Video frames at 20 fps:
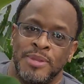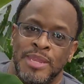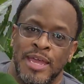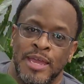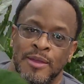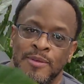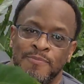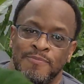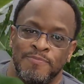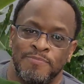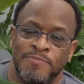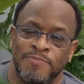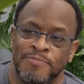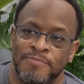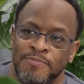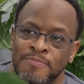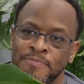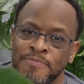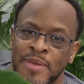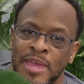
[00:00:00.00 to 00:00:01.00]
like
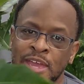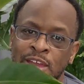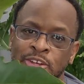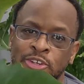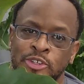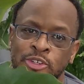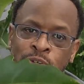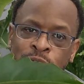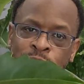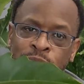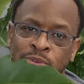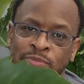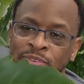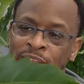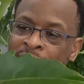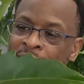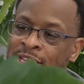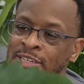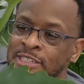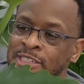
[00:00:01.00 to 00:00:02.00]
May or June of
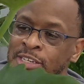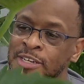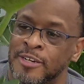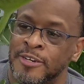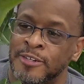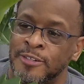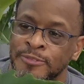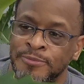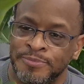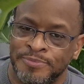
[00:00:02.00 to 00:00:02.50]
last year,